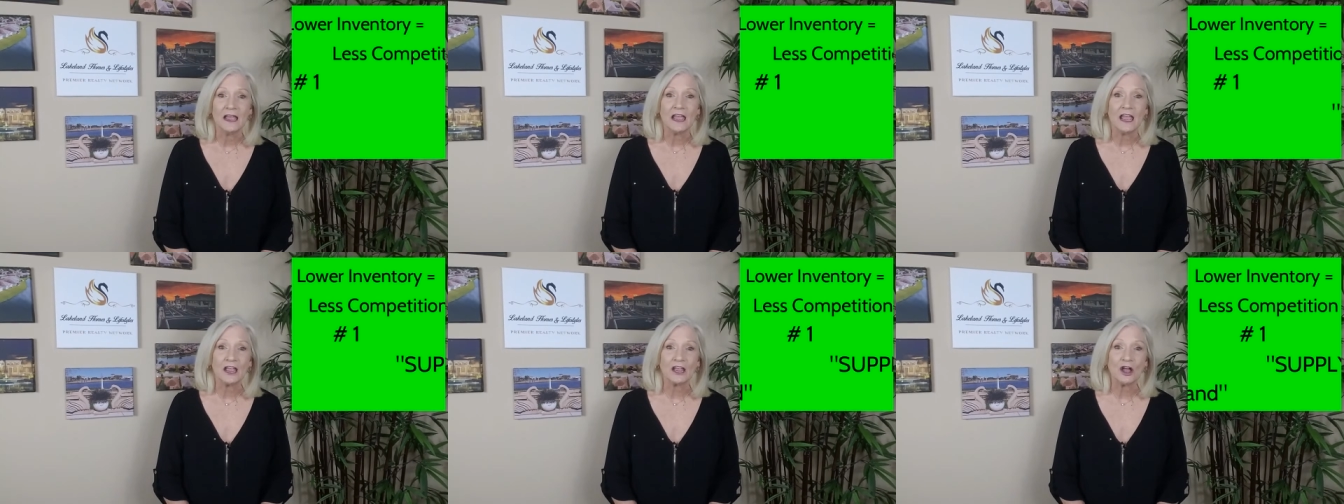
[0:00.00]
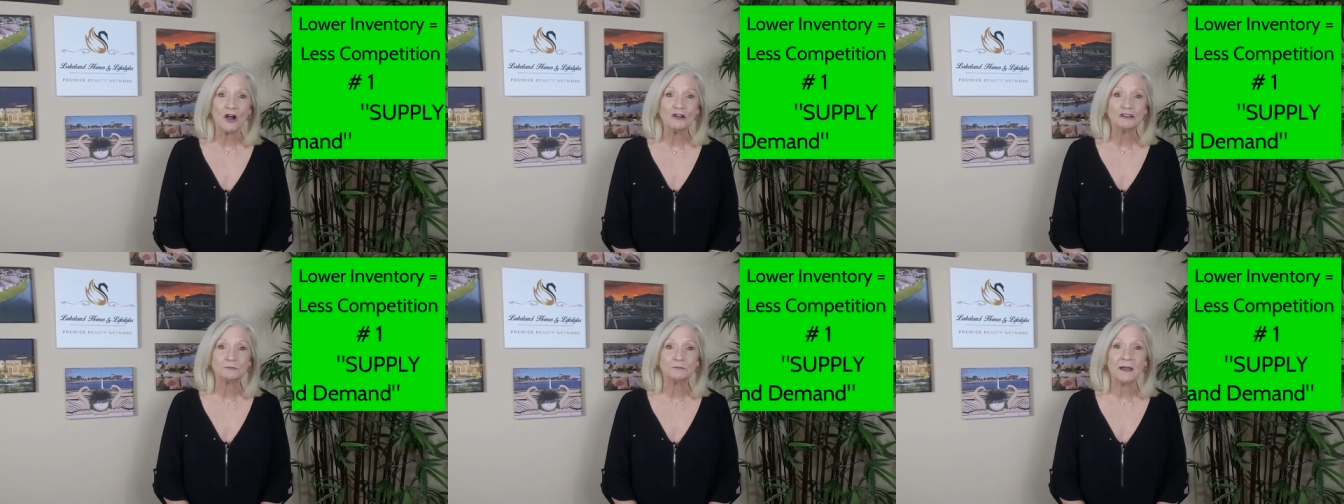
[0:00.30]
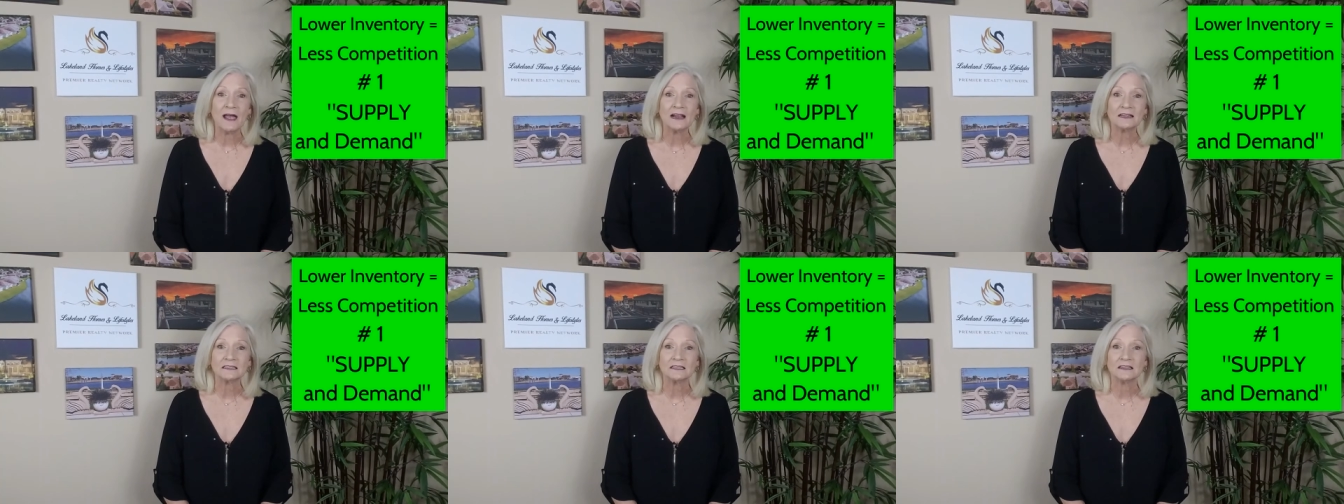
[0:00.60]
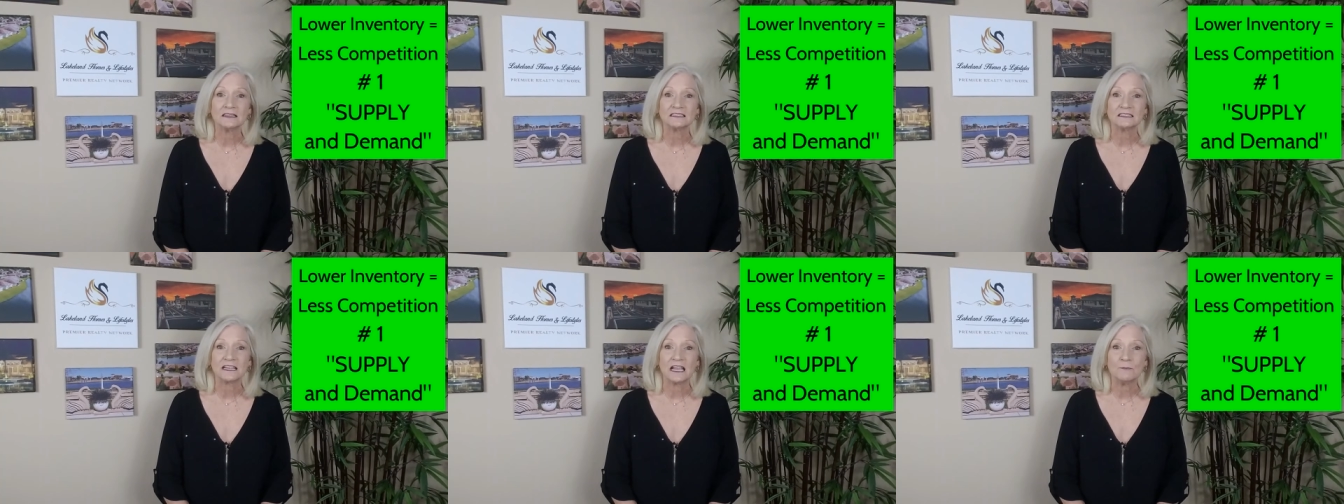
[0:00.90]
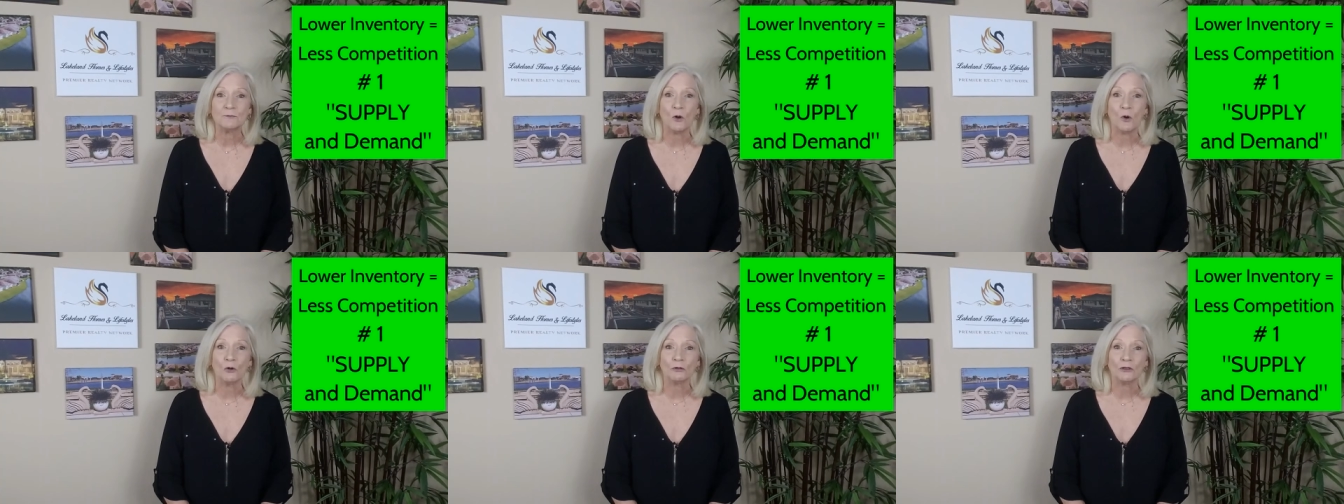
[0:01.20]
It goes back to the
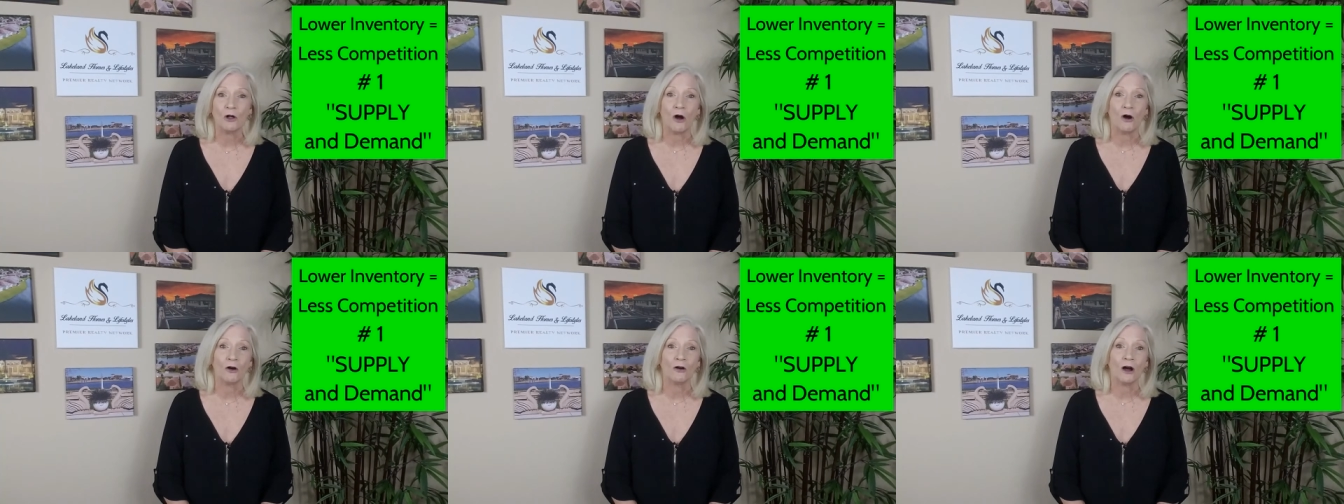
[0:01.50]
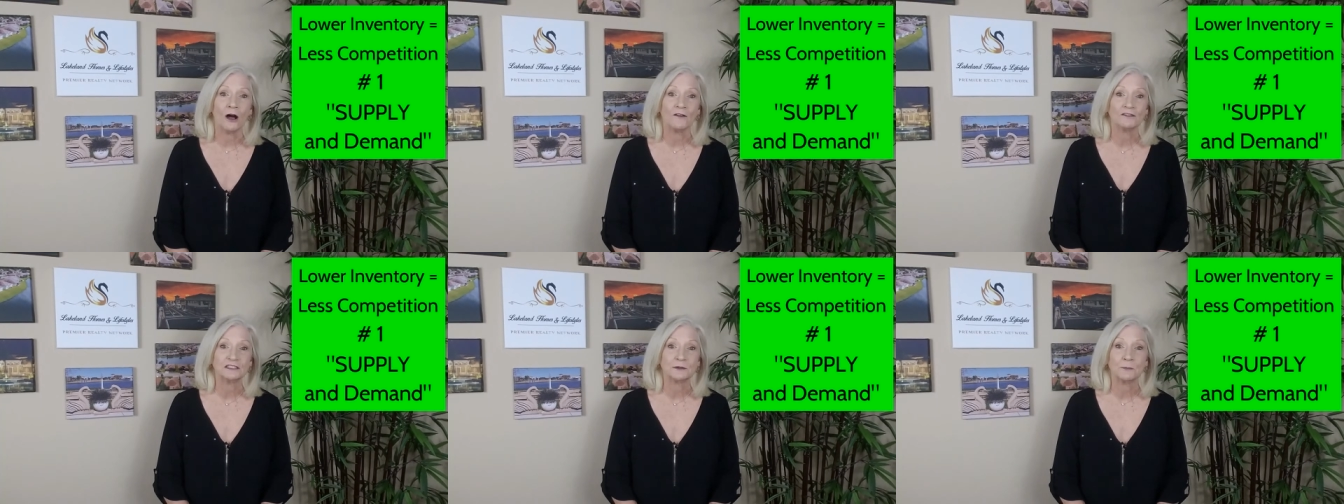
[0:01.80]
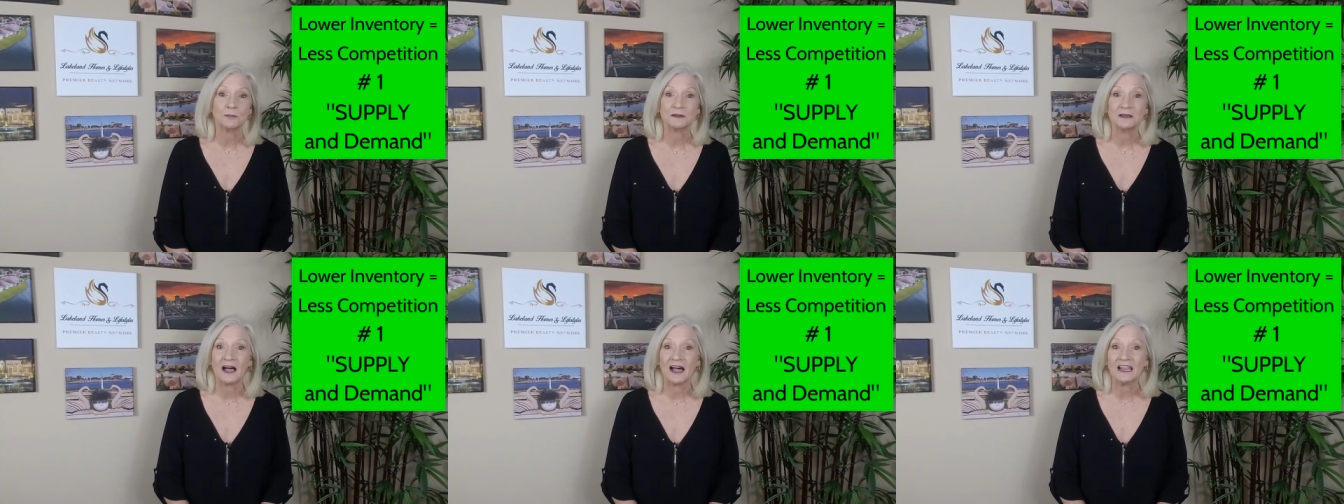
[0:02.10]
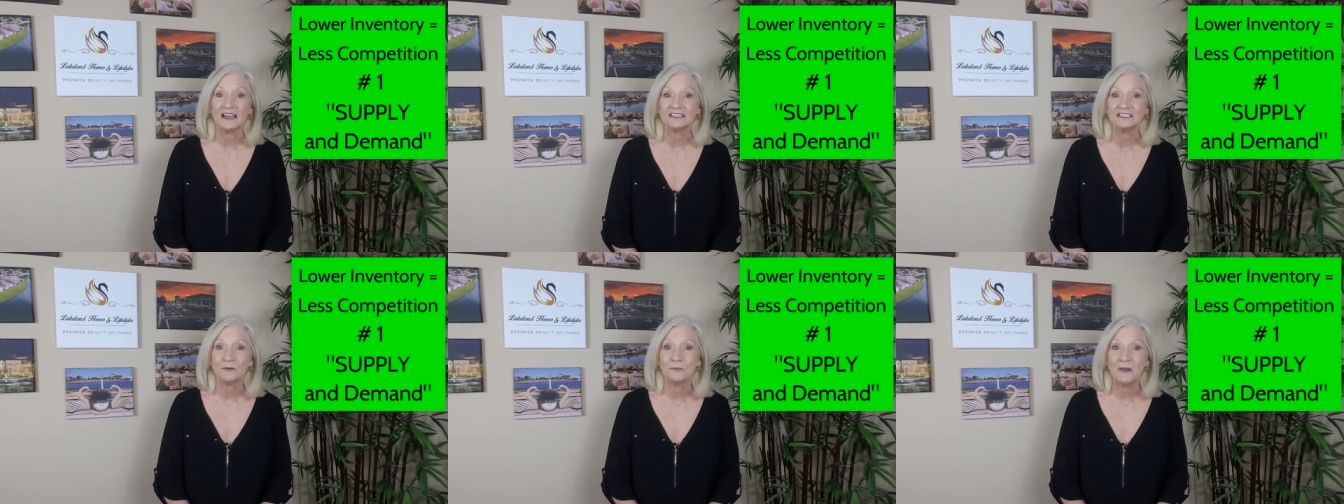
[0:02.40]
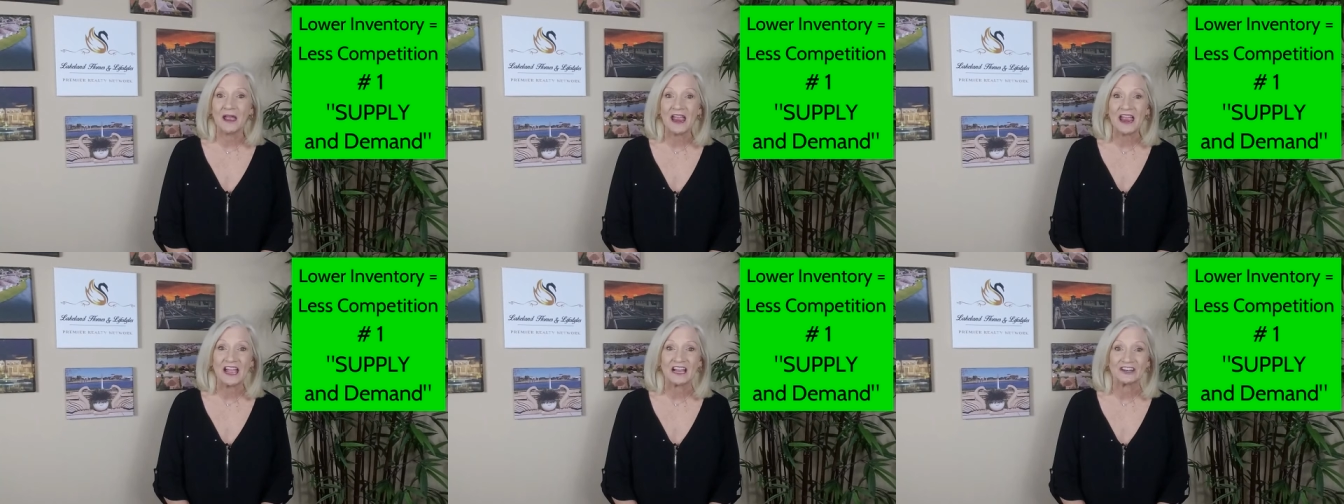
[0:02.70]
same old law of supply and
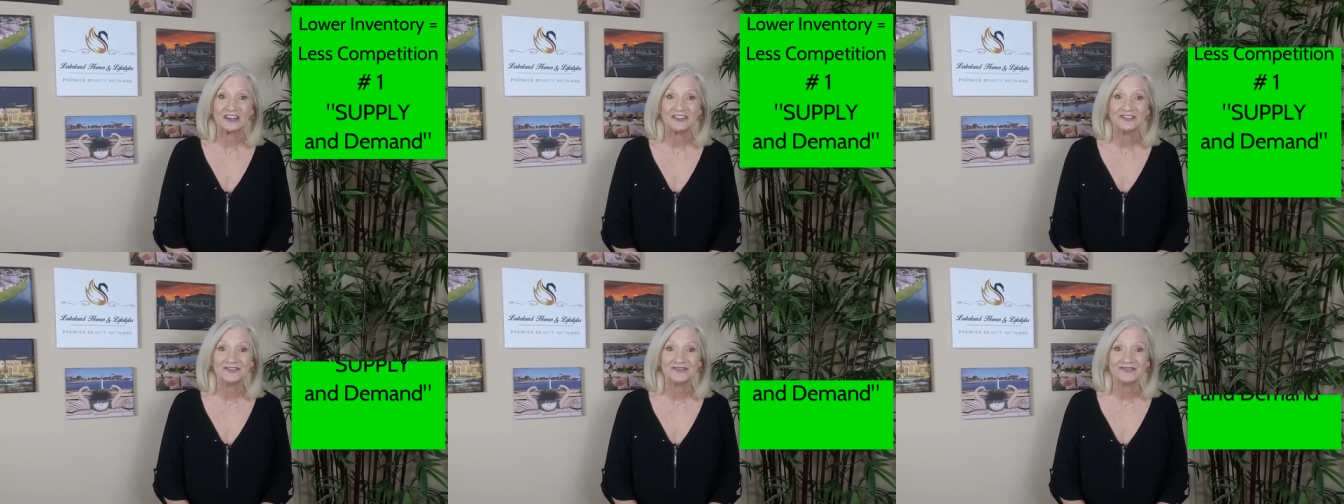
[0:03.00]
demand.